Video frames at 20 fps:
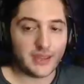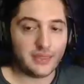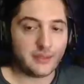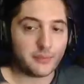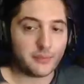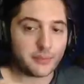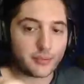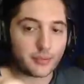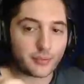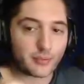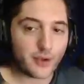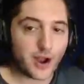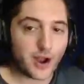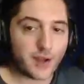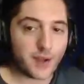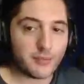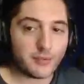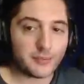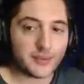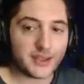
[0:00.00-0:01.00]
the
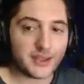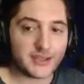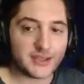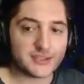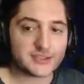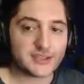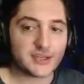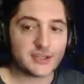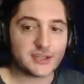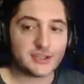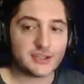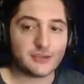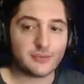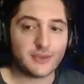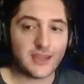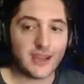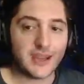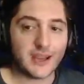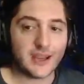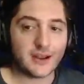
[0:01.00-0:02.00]
problem is you
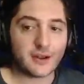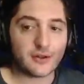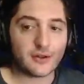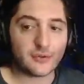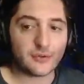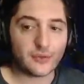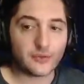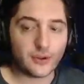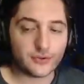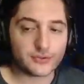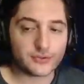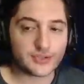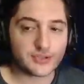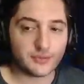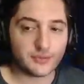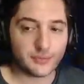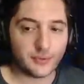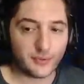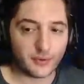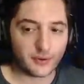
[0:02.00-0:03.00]
can't close the
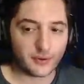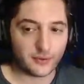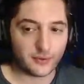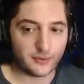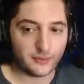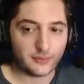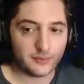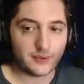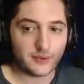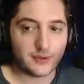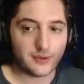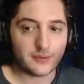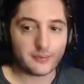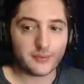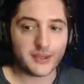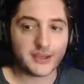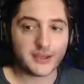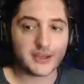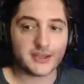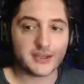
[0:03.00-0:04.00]
portal
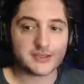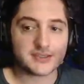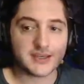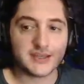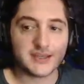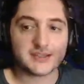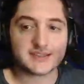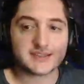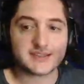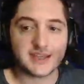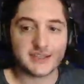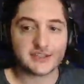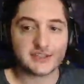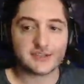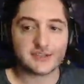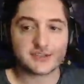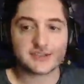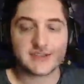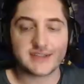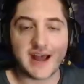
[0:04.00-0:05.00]
because it says your
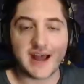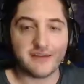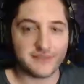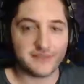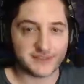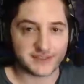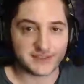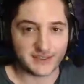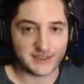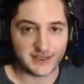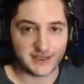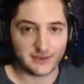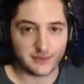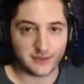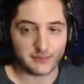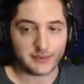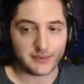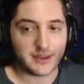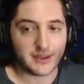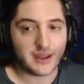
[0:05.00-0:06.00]
staff isn't
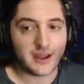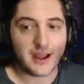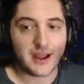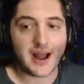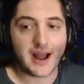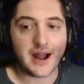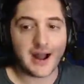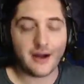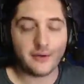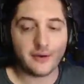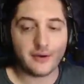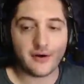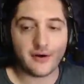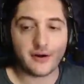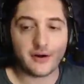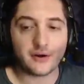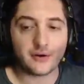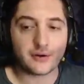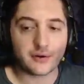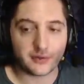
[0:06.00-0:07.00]
equipped. How
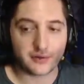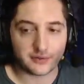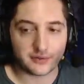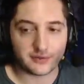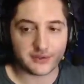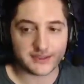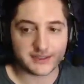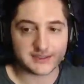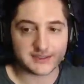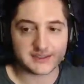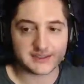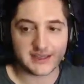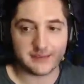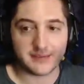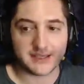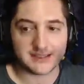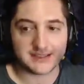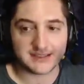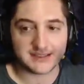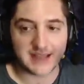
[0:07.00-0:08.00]
on earth does it say
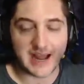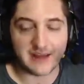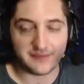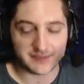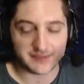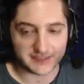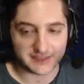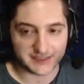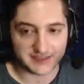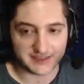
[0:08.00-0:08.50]
my staff isn't